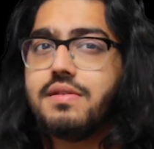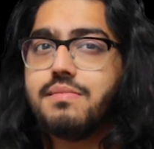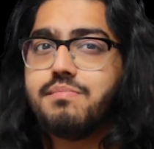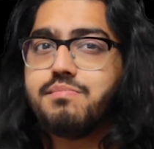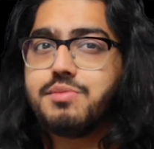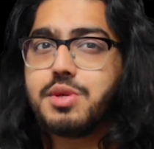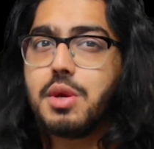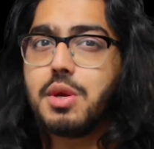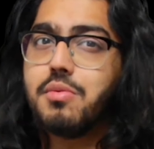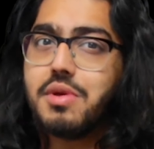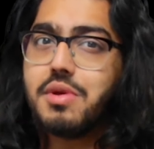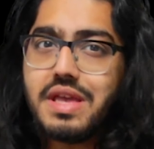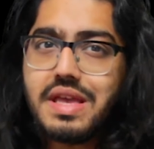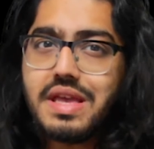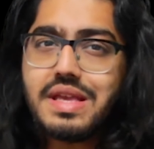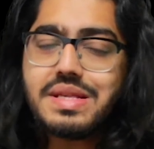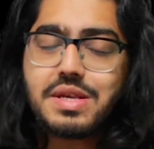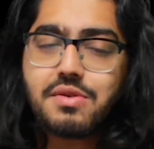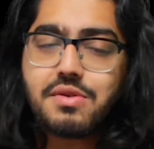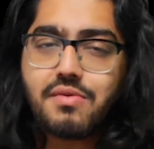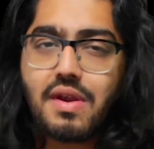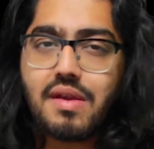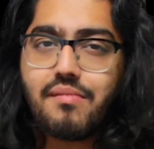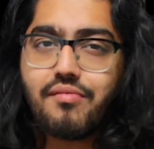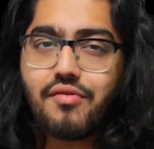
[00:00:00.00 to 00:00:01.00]
So it is a
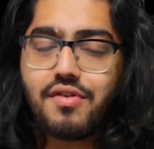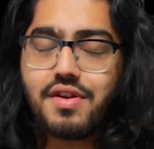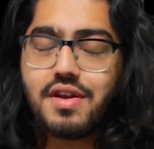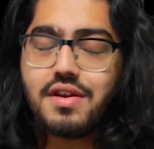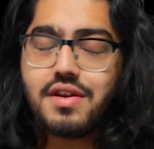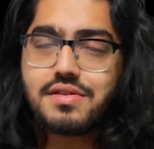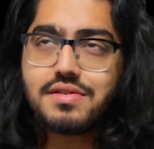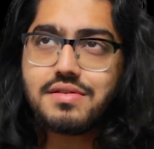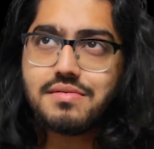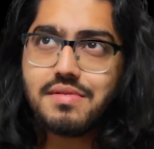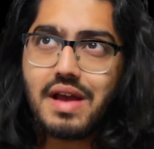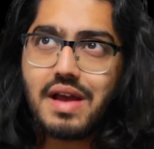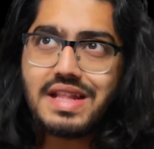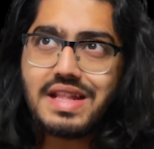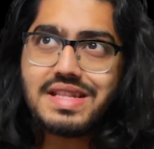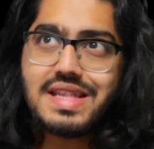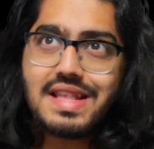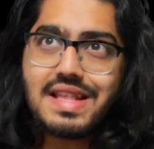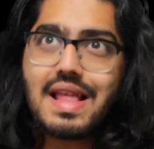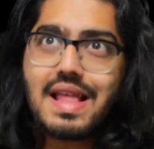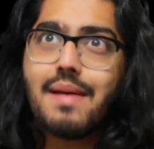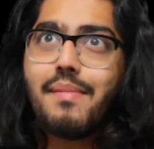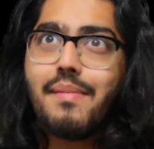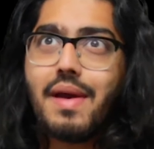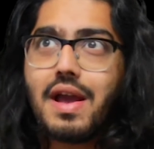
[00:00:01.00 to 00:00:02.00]
great product. I
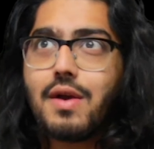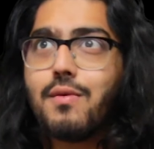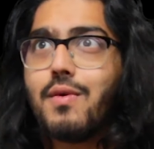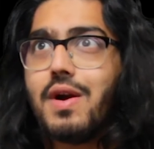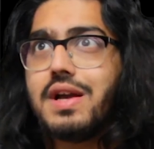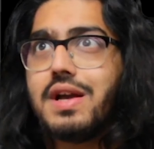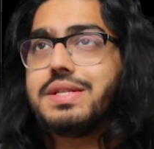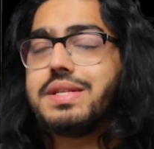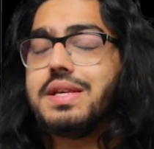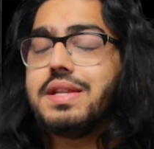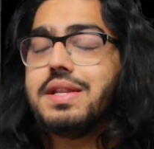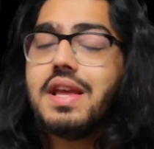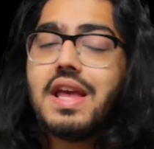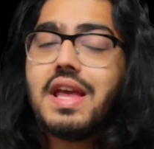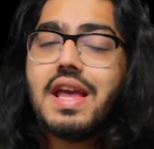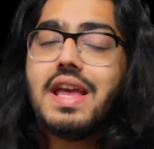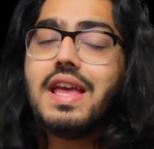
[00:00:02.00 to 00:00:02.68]
take that back what I said.